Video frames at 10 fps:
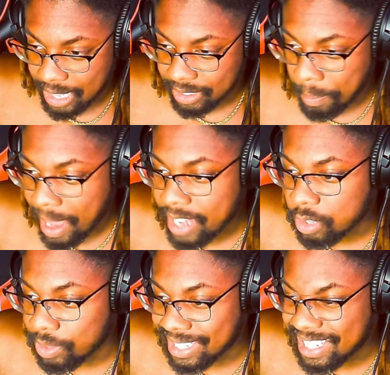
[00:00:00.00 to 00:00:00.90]
The
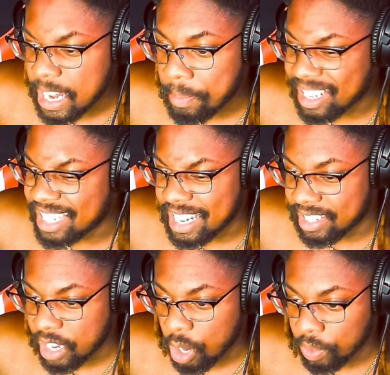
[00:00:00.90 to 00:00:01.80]
mask was deep in
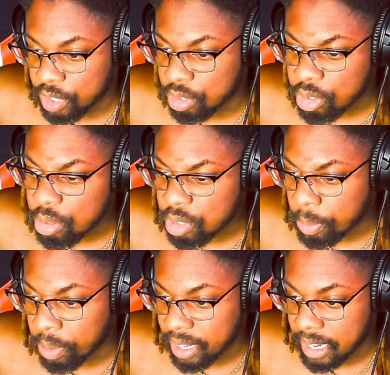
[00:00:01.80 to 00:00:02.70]
detail with screws to
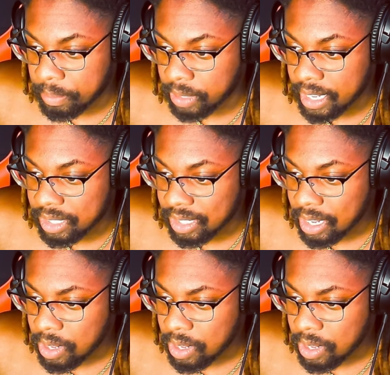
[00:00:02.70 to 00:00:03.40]
put it in place.